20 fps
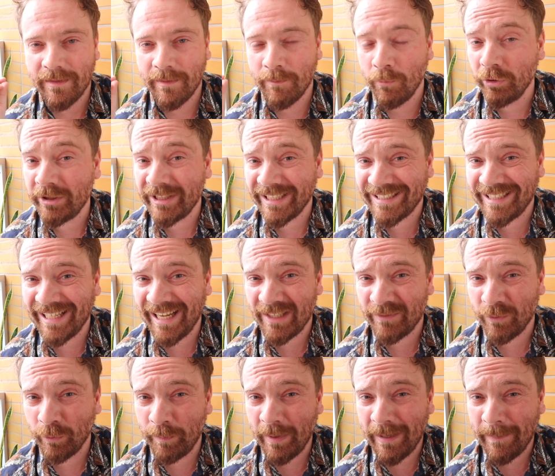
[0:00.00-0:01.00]
The most
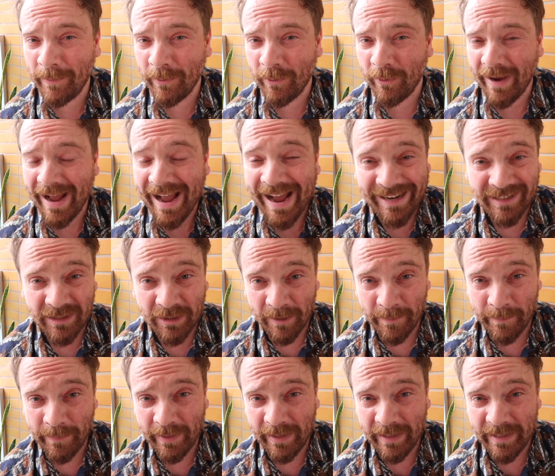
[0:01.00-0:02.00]
successful people and
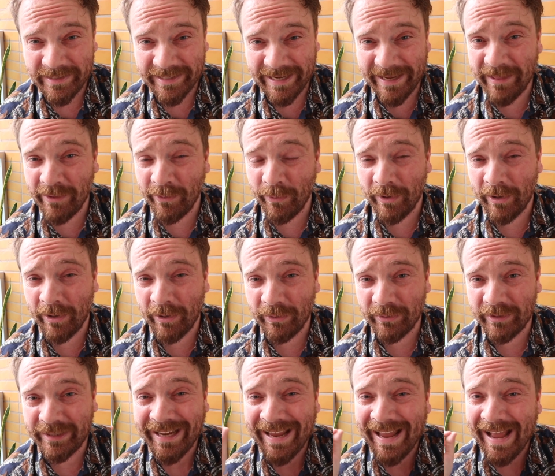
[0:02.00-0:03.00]
companies in the
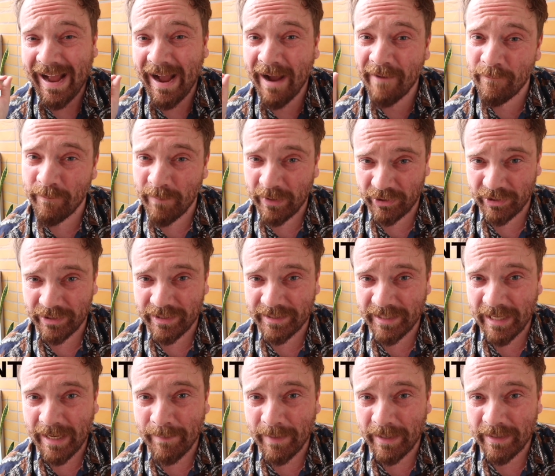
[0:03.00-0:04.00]
world have mission
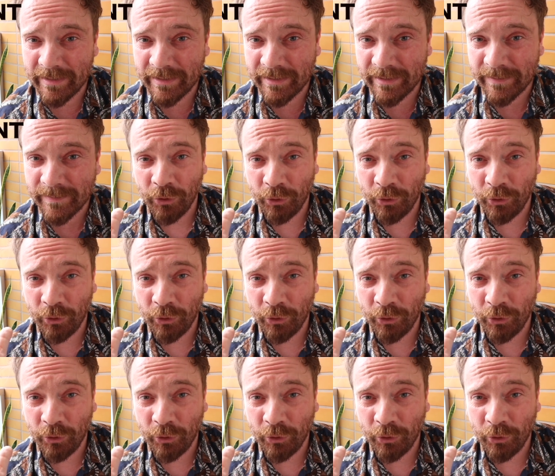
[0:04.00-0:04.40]
statements.